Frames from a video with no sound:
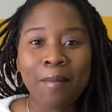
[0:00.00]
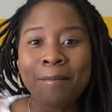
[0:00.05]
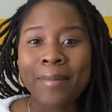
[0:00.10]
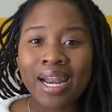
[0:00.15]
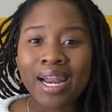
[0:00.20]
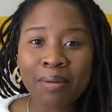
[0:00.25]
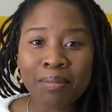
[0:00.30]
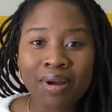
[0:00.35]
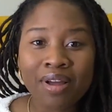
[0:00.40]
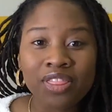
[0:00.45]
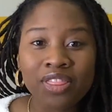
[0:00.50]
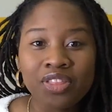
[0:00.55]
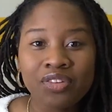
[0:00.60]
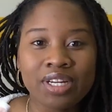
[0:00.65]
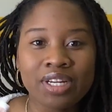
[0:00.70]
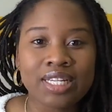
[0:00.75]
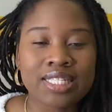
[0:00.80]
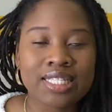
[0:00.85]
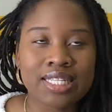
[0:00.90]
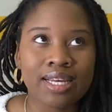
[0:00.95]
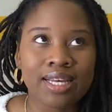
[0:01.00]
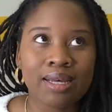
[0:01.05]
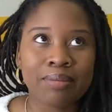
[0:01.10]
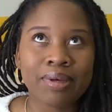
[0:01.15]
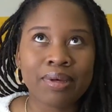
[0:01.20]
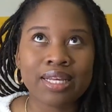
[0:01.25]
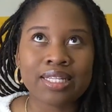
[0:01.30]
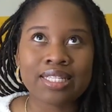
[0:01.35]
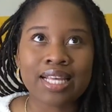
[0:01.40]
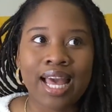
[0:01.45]
My number 3
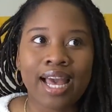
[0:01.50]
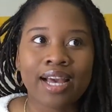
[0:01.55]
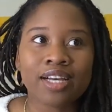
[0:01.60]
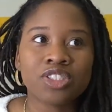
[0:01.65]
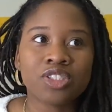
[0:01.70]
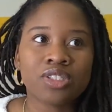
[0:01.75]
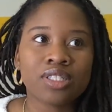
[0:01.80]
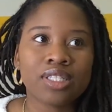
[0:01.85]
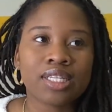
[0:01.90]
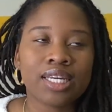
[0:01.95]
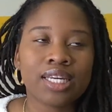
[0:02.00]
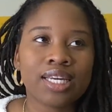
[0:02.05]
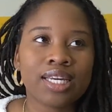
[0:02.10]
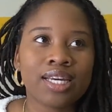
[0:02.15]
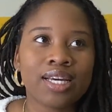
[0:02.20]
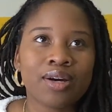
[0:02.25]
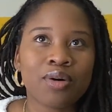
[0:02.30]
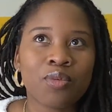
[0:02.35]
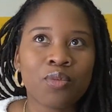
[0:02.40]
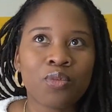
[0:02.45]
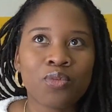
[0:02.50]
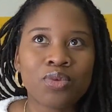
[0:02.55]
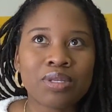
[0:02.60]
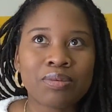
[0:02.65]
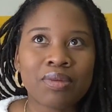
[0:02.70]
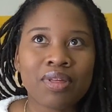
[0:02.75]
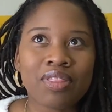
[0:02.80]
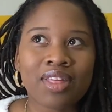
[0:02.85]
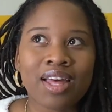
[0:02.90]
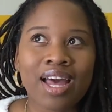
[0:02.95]
tip is actually
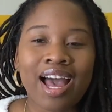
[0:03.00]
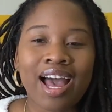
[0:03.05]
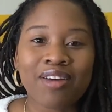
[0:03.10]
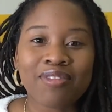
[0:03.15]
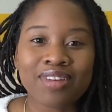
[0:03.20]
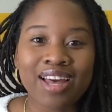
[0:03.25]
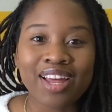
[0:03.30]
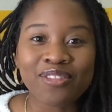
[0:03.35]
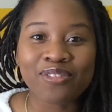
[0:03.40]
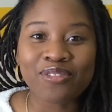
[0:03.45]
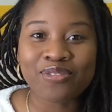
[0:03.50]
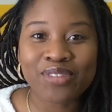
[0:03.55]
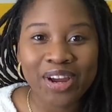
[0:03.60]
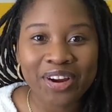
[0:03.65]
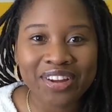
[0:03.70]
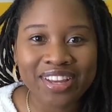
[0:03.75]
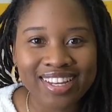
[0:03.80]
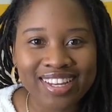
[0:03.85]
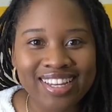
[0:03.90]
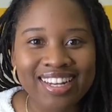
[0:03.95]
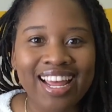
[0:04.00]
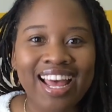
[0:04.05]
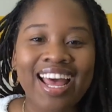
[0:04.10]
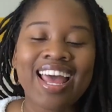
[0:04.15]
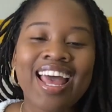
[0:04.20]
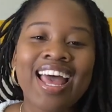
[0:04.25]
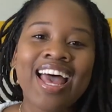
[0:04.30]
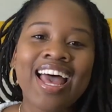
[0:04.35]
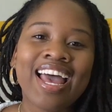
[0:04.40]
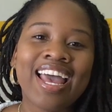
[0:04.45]
something that I've gotten very good
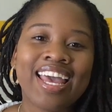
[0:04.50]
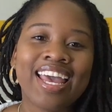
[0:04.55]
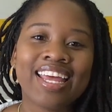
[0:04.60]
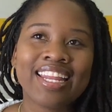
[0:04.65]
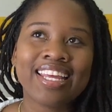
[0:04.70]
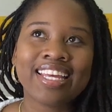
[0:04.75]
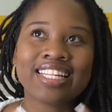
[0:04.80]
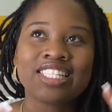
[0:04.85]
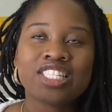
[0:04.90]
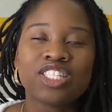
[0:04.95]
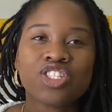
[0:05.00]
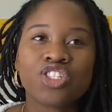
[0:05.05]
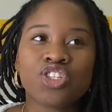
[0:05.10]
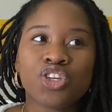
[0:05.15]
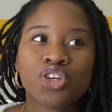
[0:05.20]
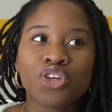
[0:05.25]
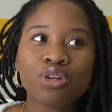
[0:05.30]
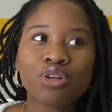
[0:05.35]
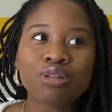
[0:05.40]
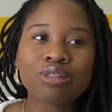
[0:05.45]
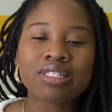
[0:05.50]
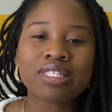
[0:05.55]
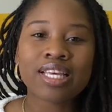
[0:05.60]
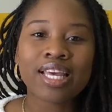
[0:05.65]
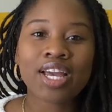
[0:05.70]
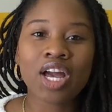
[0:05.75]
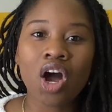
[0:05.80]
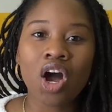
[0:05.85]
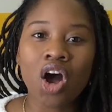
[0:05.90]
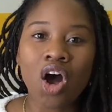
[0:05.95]
at, and it's
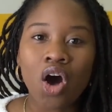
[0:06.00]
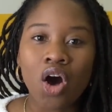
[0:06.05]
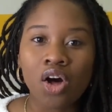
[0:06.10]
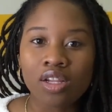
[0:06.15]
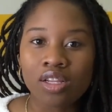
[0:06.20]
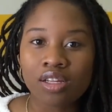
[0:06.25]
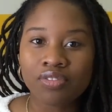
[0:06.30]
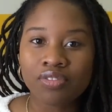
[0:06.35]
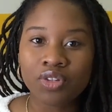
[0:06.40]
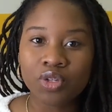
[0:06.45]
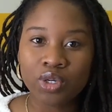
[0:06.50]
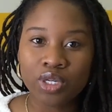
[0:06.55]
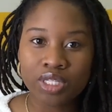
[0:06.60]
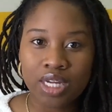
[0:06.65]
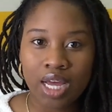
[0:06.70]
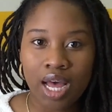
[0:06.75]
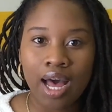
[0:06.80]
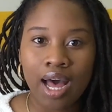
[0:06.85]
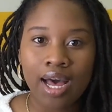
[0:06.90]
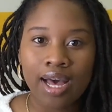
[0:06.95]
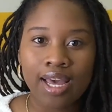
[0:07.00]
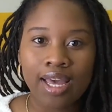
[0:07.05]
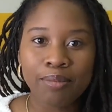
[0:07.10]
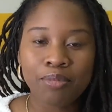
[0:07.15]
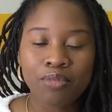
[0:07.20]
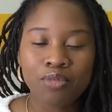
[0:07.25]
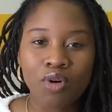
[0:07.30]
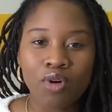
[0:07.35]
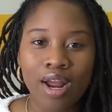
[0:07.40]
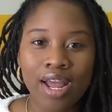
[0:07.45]
using all of your
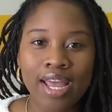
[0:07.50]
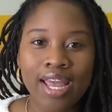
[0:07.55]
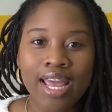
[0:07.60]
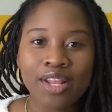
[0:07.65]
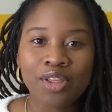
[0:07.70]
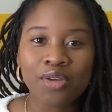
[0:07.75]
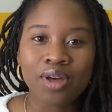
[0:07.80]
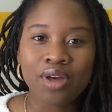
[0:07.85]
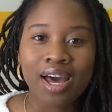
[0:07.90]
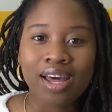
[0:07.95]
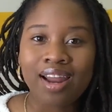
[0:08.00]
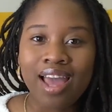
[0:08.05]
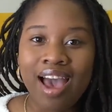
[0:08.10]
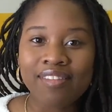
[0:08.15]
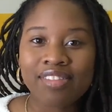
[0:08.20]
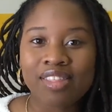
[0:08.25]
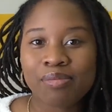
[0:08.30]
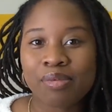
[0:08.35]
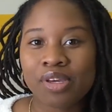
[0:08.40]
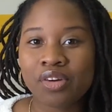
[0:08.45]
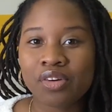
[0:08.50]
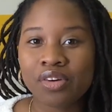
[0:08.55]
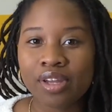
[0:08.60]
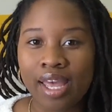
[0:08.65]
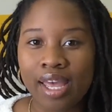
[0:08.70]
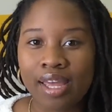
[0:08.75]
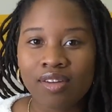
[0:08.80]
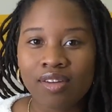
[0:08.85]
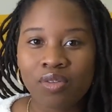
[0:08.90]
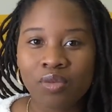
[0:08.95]
time, right? And you kind of have to be
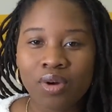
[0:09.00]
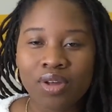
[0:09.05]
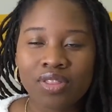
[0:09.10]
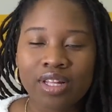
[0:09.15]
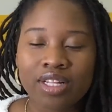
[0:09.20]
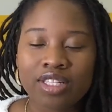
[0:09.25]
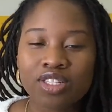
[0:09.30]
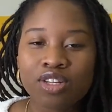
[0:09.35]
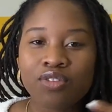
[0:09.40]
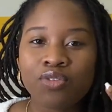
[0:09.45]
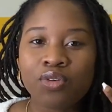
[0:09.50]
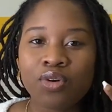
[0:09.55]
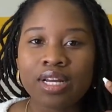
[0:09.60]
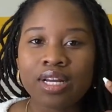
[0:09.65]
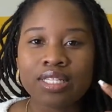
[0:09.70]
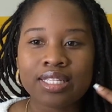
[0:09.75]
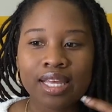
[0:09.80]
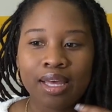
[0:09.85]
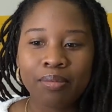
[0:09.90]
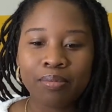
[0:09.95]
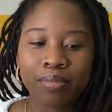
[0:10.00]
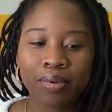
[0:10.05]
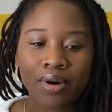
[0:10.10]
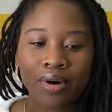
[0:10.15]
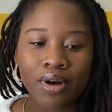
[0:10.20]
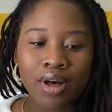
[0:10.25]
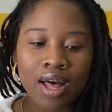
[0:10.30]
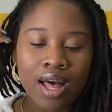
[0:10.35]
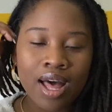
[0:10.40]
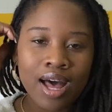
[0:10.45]
creative with it. So for
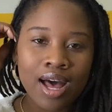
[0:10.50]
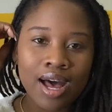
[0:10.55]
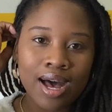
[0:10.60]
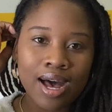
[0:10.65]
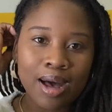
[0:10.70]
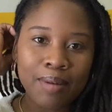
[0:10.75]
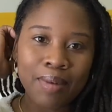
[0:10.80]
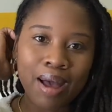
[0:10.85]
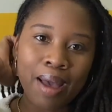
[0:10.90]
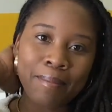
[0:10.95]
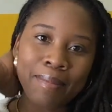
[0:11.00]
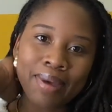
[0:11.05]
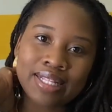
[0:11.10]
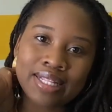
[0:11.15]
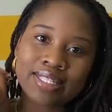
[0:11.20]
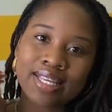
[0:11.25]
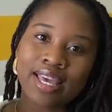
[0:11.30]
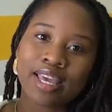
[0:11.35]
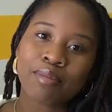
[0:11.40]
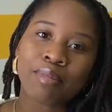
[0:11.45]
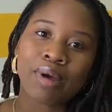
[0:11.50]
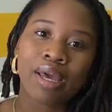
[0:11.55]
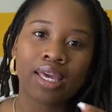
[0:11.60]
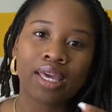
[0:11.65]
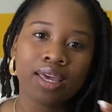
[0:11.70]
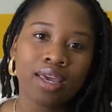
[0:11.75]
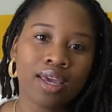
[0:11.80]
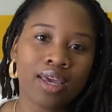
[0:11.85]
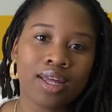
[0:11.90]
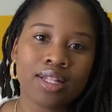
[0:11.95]
example, I may take my
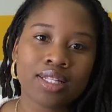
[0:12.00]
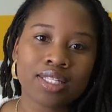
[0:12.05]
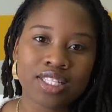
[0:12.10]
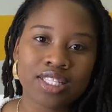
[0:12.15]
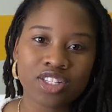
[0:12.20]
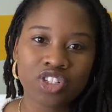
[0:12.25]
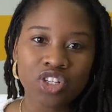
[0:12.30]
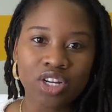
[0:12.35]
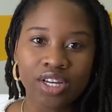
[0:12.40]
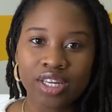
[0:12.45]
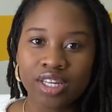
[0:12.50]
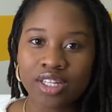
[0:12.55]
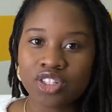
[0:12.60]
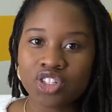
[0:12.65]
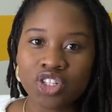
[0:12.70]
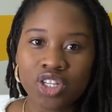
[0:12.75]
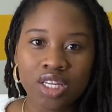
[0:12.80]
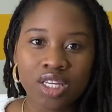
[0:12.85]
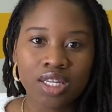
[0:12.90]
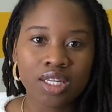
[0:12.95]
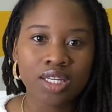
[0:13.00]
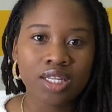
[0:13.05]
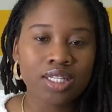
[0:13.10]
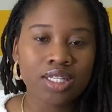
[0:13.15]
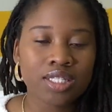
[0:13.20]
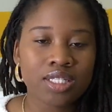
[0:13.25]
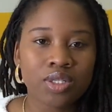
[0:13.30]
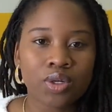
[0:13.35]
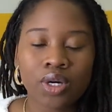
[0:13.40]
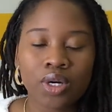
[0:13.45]
kids to Chuck E.
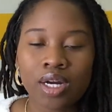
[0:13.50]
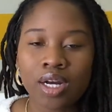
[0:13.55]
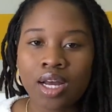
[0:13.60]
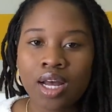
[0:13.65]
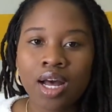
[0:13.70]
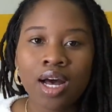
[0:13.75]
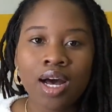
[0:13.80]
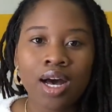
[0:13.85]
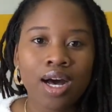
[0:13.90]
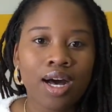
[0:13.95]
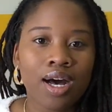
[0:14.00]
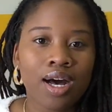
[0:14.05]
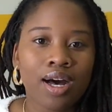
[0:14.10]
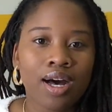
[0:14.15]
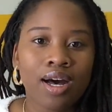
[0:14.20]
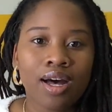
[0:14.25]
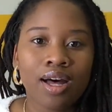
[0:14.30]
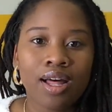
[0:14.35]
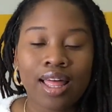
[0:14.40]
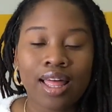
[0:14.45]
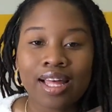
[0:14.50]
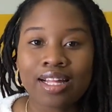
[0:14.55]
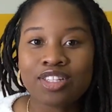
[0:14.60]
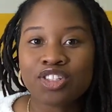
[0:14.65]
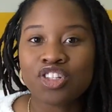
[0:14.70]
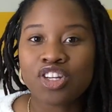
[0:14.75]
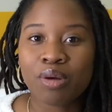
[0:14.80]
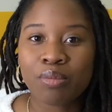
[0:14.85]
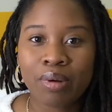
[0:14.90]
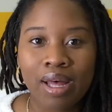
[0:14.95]
Cheese or like a
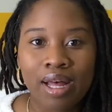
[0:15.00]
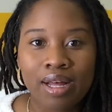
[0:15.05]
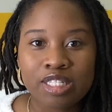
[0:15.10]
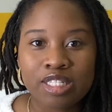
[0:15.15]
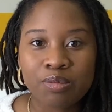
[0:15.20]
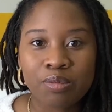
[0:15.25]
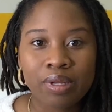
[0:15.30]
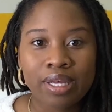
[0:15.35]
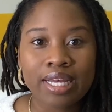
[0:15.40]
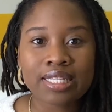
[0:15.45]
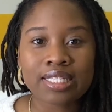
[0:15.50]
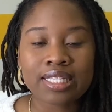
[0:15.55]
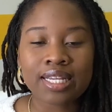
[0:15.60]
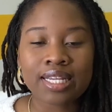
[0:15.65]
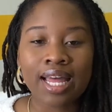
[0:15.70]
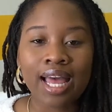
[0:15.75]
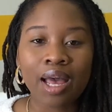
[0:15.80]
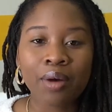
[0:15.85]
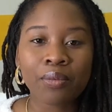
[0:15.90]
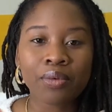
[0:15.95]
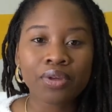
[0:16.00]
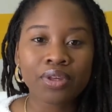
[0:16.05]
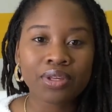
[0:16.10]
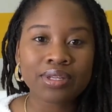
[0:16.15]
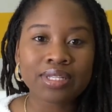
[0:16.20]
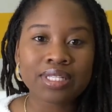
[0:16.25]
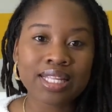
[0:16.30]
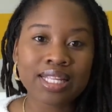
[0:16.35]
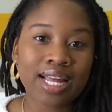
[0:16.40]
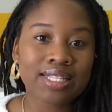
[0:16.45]
jump house place, and I will
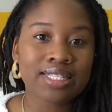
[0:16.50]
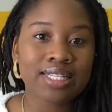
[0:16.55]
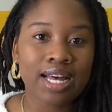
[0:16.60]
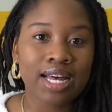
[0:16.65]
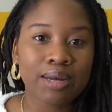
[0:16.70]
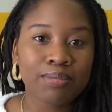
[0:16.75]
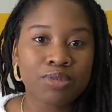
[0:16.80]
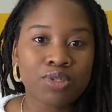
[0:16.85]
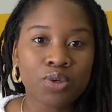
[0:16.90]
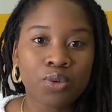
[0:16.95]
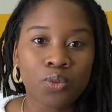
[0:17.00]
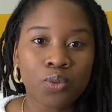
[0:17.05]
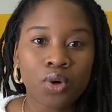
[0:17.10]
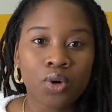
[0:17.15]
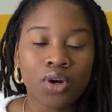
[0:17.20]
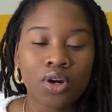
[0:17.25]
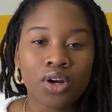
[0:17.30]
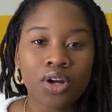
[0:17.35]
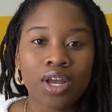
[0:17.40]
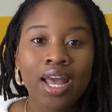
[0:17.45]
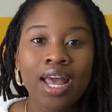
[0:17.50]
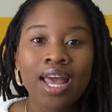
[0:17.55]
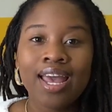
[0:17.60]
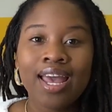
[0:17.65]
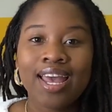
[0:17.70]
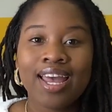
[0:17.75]
use that time to work.